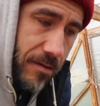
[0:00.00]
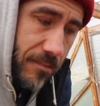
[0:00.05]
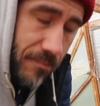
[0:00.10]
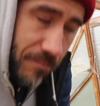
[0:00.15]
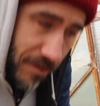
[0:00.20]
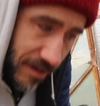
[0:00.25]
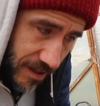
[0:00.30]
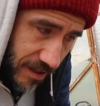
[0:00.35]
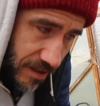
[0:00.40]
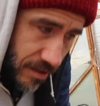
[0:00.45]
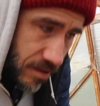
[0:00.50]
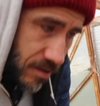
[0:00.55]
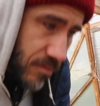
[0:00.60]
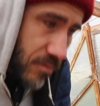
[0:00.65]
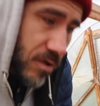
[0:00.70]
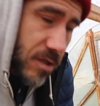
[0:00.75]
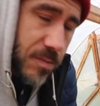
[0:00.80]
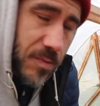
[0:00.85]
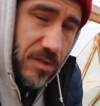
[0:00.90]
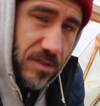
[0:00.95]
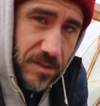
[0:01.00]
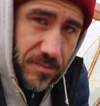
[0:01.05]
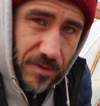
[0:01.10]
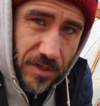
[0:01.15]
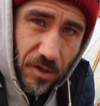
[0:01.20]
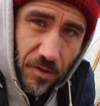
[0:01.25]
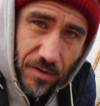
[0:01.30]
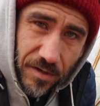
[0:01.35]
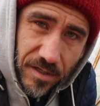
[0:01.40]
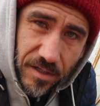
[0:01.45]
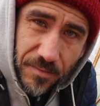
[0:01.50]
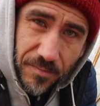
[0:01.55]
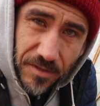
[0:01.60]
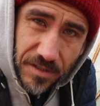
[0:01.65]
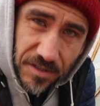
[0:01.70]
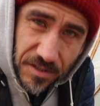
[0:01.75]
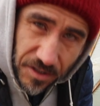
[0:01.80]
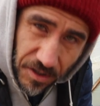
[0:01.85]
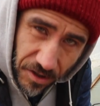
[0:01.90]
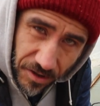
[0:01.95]
But we're supposed to be going to
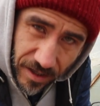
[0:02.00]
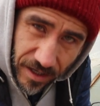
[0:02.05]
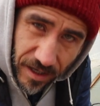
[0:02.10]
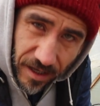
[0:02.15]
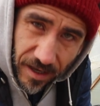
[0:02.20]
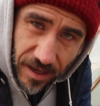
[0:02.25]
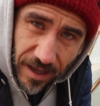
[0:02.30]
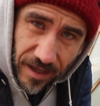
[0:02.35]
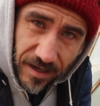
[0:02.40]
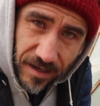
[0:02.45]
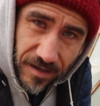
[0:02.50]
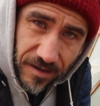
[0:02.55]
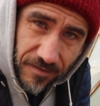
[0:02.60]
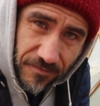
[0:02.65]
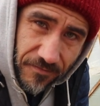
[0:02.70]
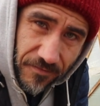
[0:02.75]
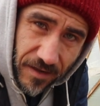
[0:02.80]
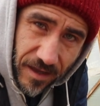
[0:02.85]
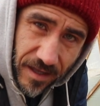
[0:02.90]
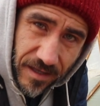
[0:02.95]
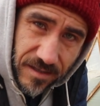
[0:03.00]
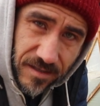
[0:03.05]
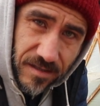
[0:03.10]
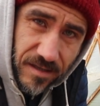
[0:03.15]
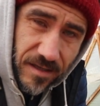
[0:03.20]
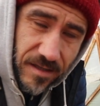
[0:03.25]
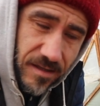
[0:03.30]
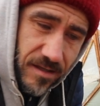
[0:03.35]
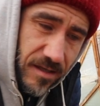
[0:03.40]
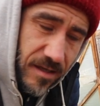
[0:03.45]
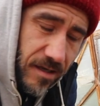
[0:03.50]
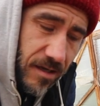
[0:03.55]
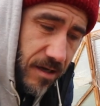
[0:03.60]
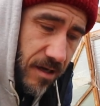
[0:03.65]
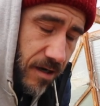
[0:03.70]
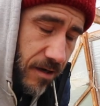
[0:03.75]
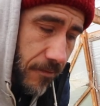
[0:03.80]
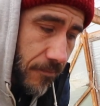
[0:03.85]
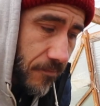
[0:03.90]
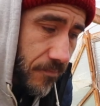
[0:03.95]
Missouri at an event at the
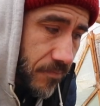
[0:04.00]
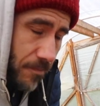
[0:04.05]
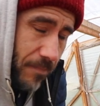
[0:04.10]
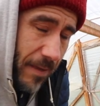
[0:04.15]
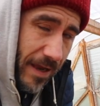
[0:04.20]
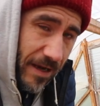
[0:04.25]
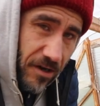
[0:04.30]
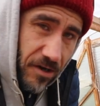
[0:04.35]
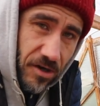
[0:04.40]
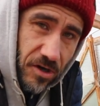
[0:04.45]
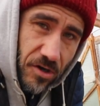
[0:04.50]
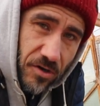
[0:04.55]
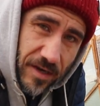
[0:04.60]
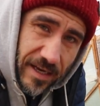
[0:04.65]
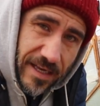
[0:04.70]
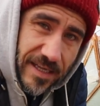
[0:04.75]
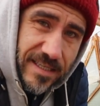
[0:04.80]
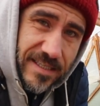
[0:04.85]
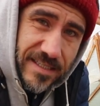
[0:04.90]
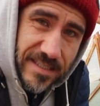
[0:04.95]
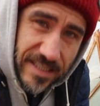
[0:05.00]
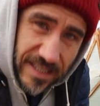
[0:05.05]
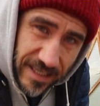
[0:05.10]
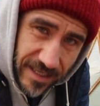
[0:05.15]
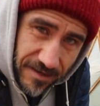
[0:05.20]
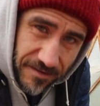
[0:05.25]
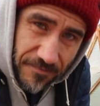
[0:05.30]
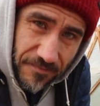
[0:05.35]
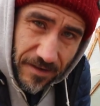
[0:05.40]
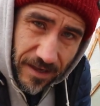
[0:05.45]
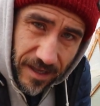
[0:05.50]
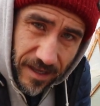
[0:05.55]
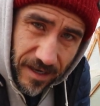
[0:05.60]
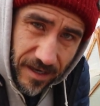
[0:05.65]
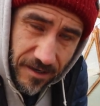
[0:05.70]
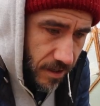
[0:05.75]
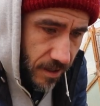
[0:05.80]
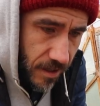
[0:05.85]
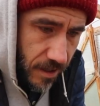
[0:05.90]
um, Baker Creek seed event.